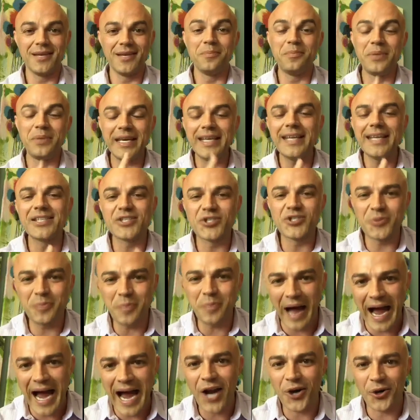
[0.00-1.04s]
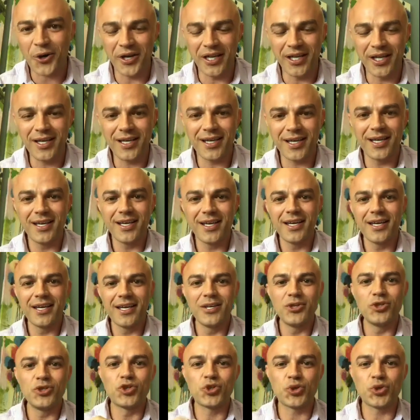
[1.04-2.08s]
Be inspiring.
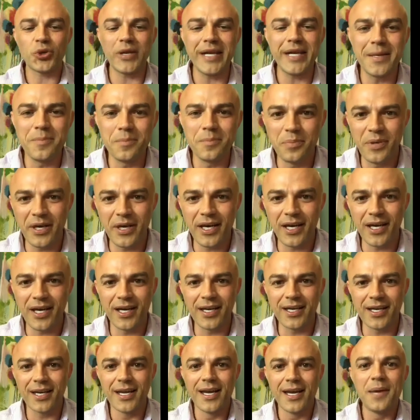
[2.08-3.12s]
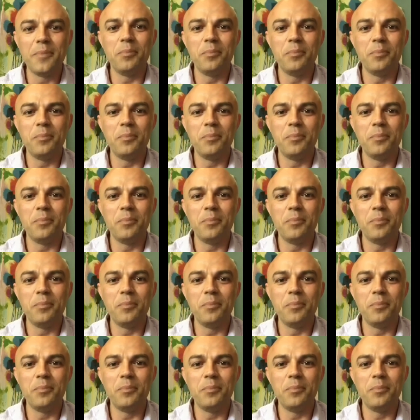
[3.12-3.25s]
Dream big.